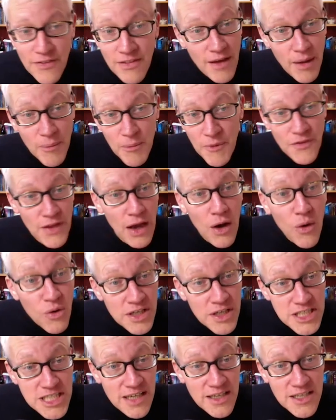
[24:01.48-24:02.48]
in some of the
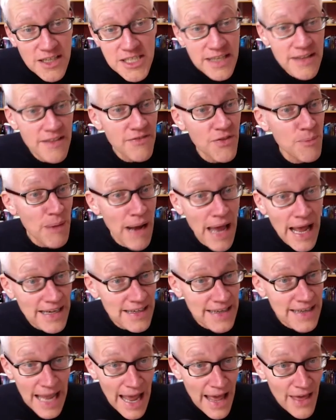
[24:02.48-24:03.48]
older churches, the
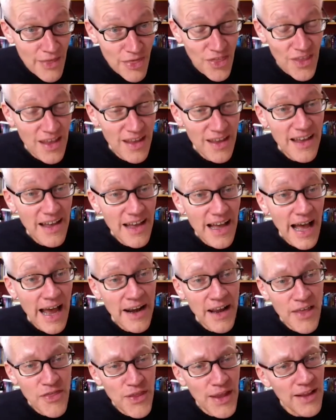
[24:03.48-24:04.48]
Black Death.
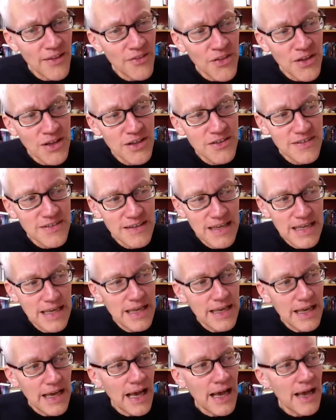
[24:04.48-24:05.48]
And I think that
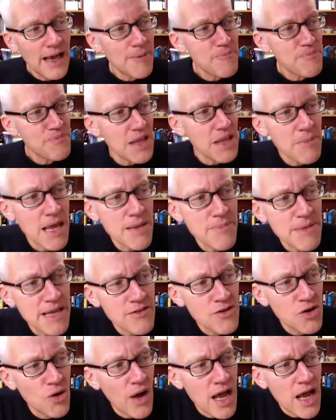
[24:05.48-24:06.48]
maybe
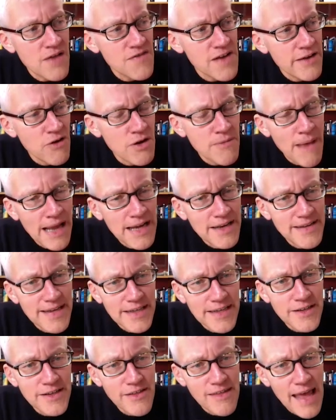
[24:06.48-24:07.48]
it's not overly
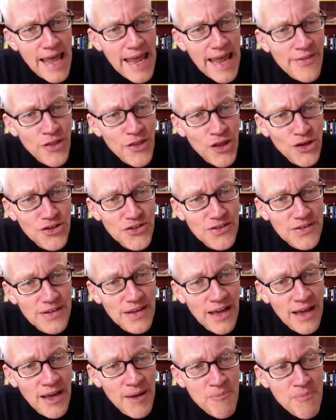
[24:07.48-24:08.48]
romantic to say that,
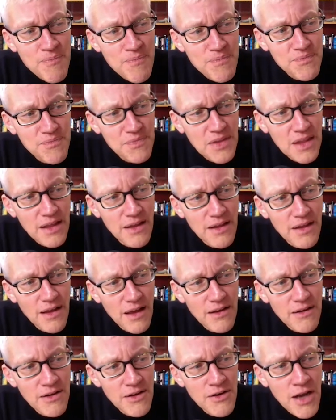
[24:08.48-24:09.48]

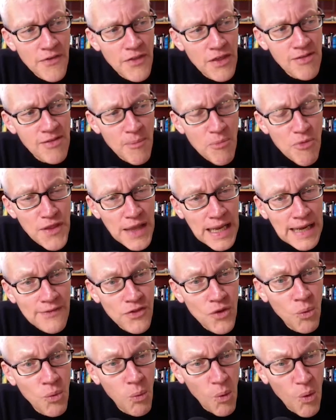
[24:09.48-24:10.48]
you know, there's something
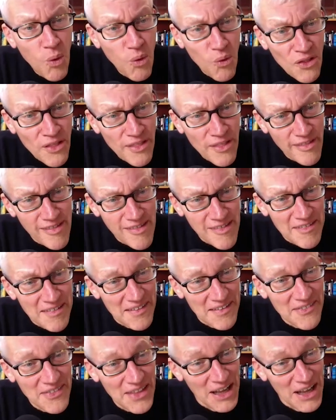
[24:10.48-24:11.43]
in the walls,